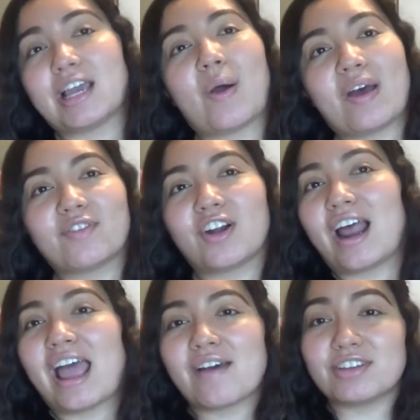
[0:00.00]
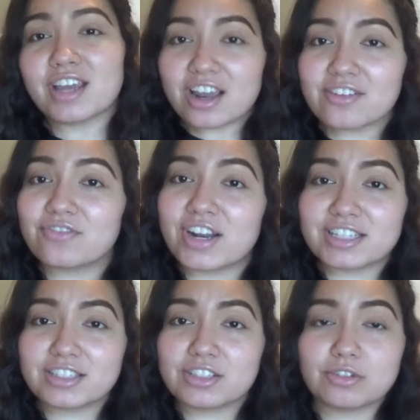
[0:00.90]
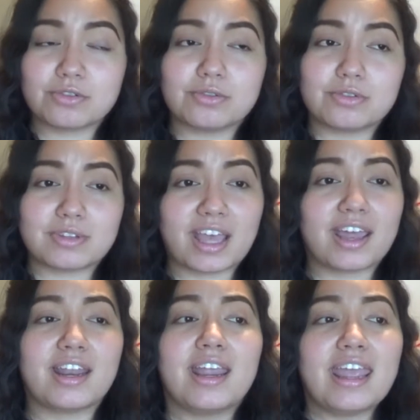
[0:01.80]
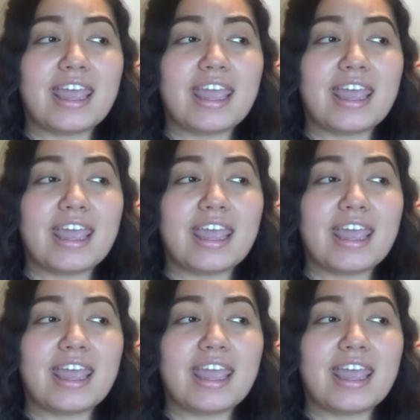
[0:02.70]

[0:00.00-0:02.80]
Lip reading: However, I have a ton of friends who do that.